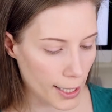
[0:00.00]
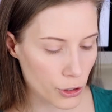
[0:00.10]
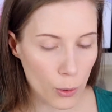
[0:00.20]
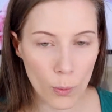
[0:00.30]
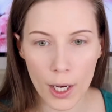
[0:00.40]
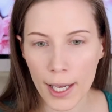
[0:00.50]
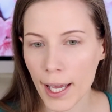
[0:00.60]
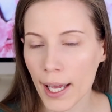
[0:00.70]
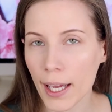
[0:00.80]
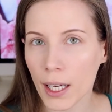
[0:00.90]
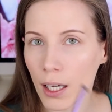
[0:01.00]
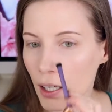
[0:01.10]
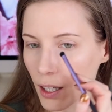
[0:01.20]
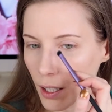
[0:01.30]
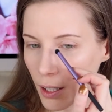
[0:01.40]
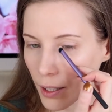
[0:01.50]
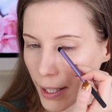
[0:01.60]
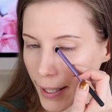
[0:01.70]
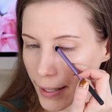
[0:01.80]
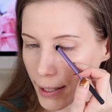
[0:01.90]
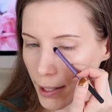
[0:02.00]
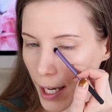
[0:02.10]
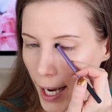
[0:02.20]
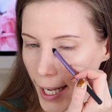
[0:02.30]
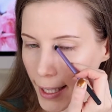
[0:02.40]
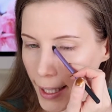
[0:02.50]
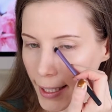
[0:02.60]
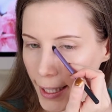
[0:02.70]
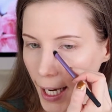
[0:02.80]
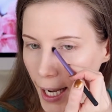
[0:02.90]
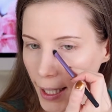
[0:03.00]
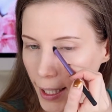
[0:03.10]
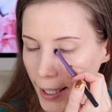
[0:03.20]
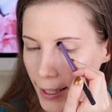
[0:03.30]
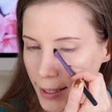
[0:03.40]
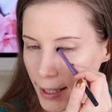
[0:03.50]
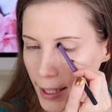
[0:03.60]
I don't want a like highlighty highlight